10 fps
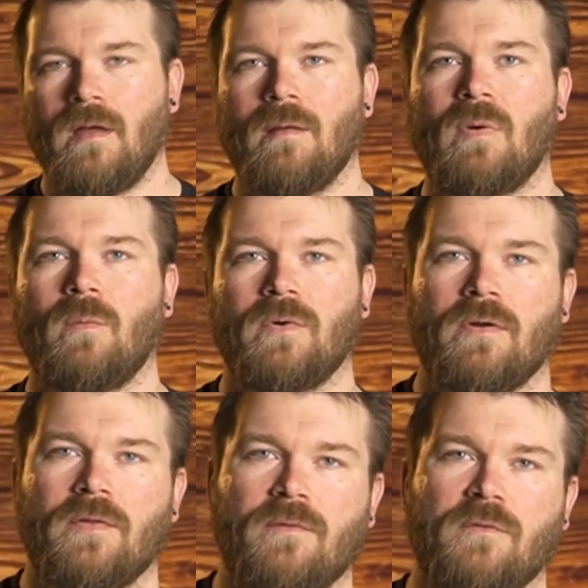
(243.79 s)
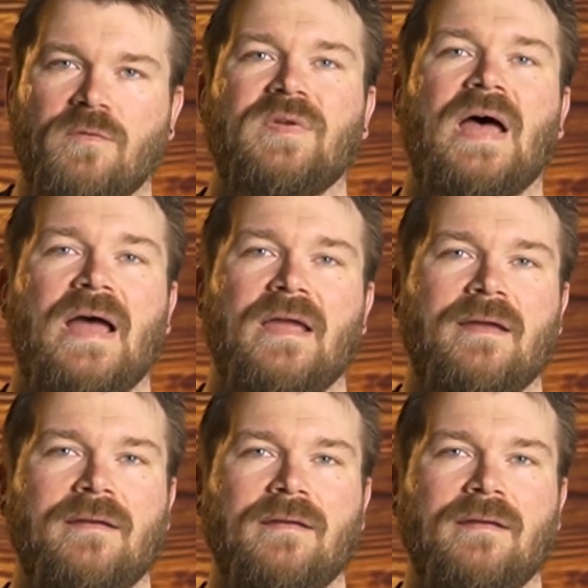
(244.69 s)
but we're gonna throw some dye